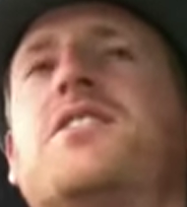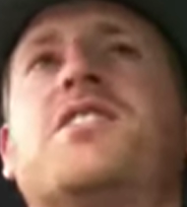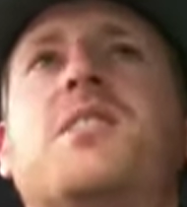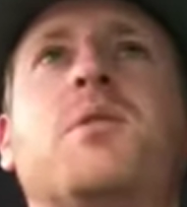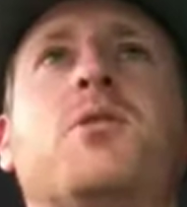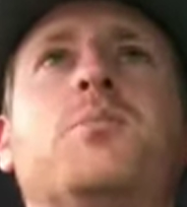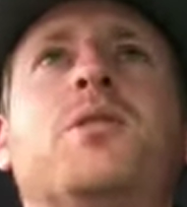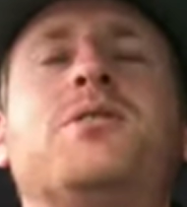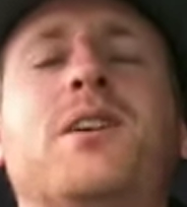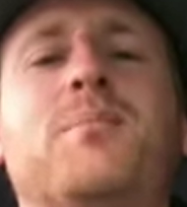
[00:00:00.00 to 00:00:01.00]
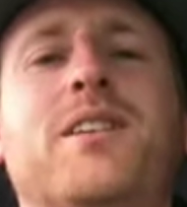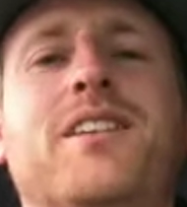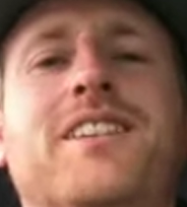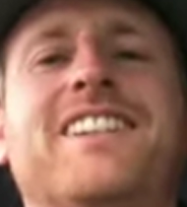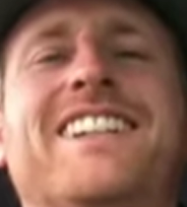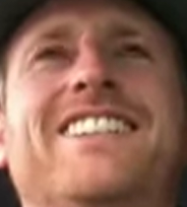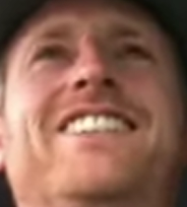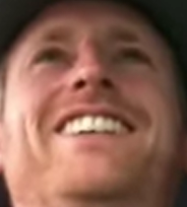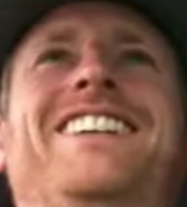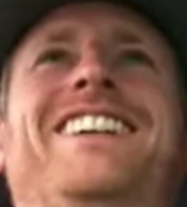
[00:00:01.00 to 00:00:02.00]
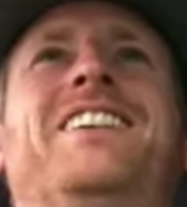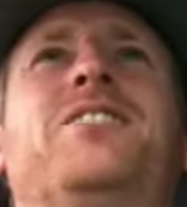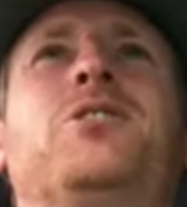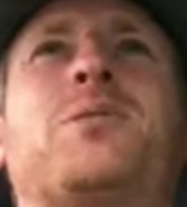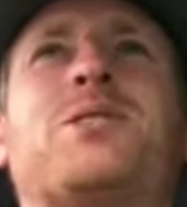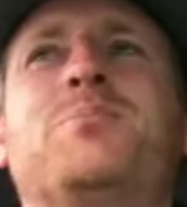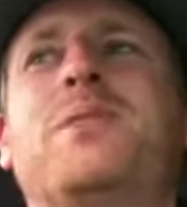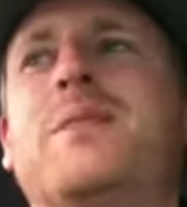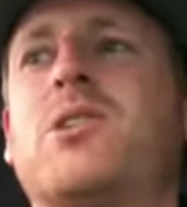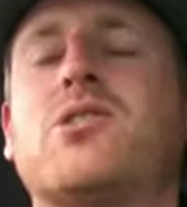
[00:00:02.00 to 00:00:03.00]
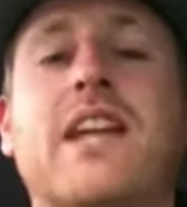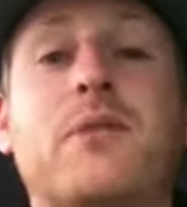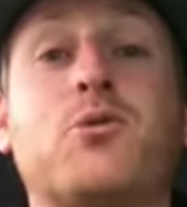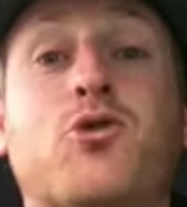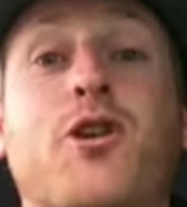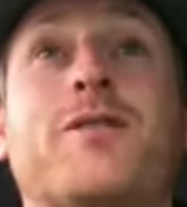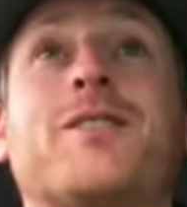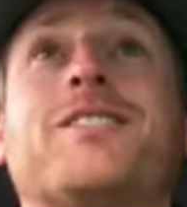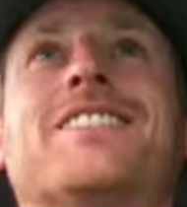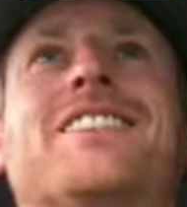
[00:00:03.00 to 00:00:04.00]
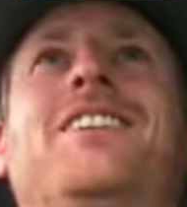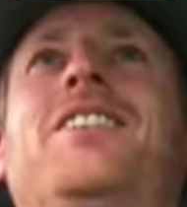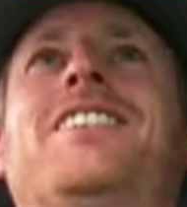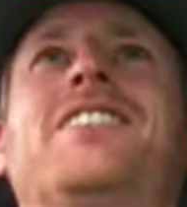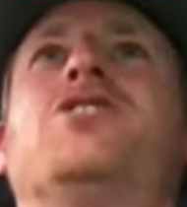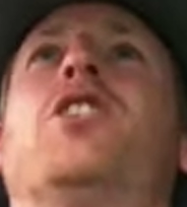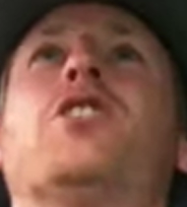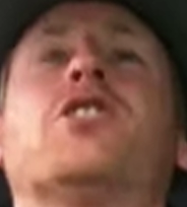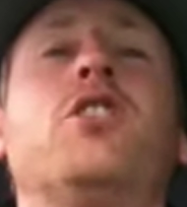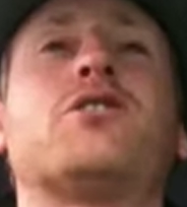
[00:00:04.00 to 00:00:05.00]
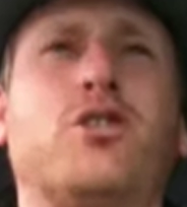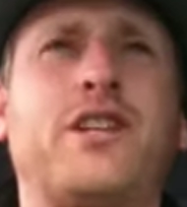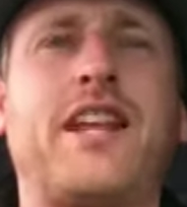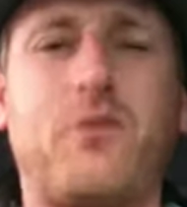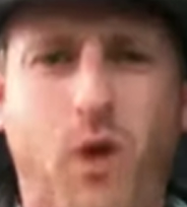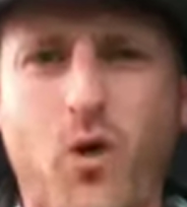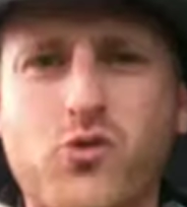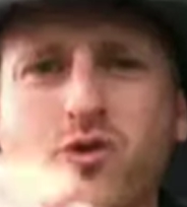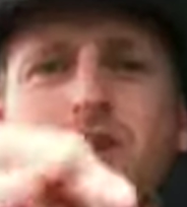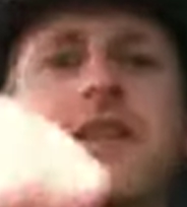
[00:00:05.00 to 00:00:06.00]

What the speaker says: Someone almost hit me. Not because of me, because they were driving. As you notice, I was looking at the road.